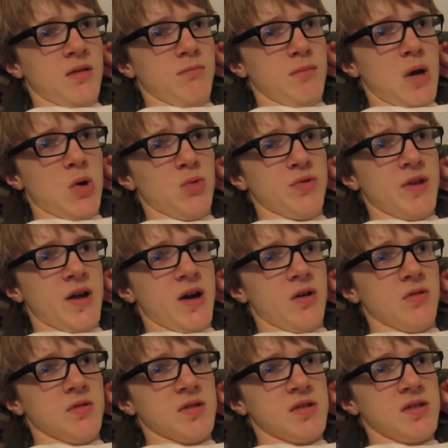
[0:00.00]

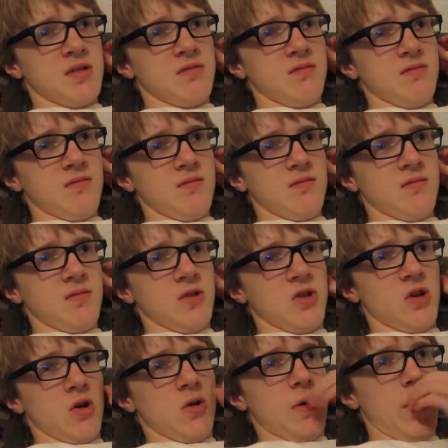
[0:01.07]
meltdowns, you
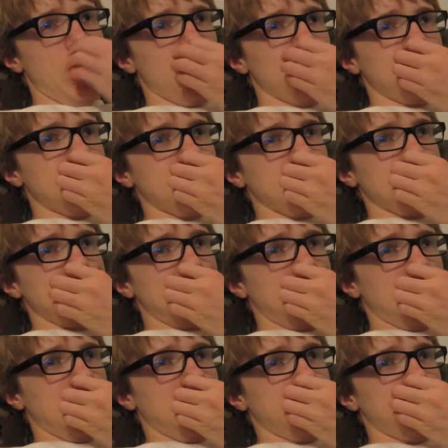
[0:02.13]
know, helped
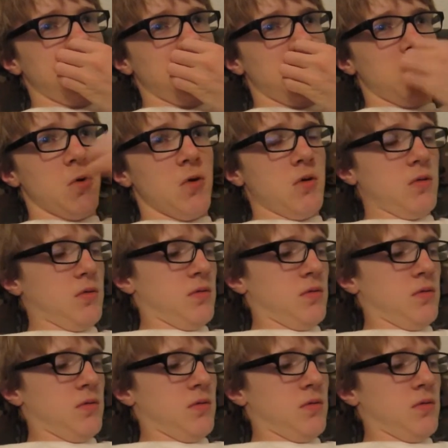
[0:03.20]
uh, fuel